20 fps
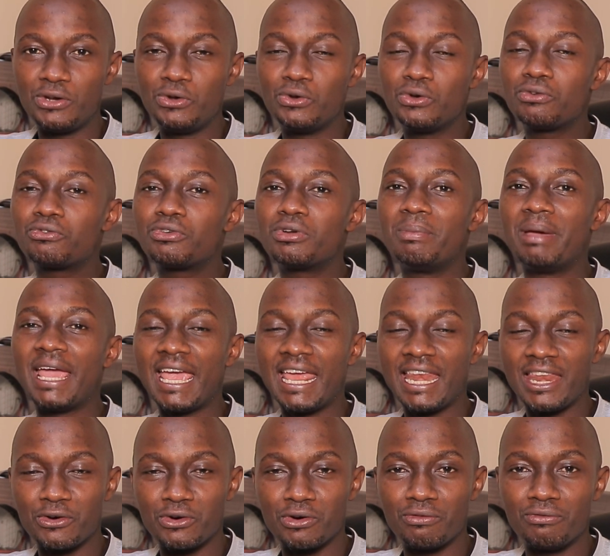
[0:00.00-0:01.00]
not from
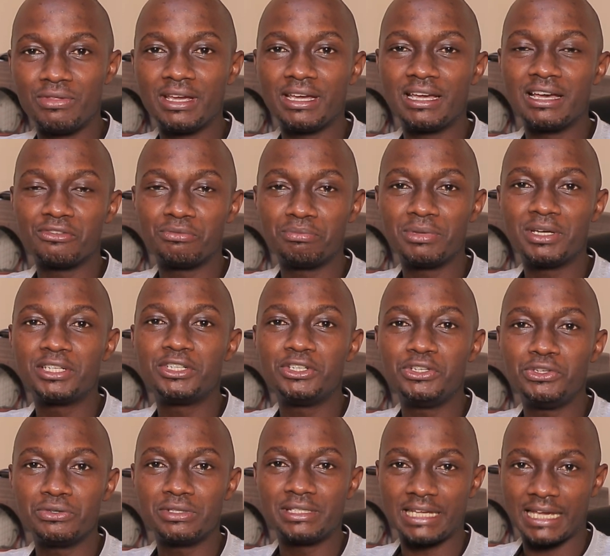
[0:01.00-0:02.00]
any of the government
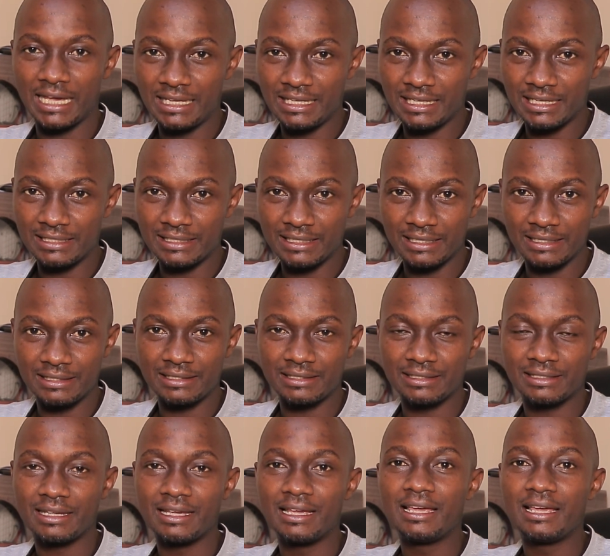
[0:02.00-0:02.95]
news agencies.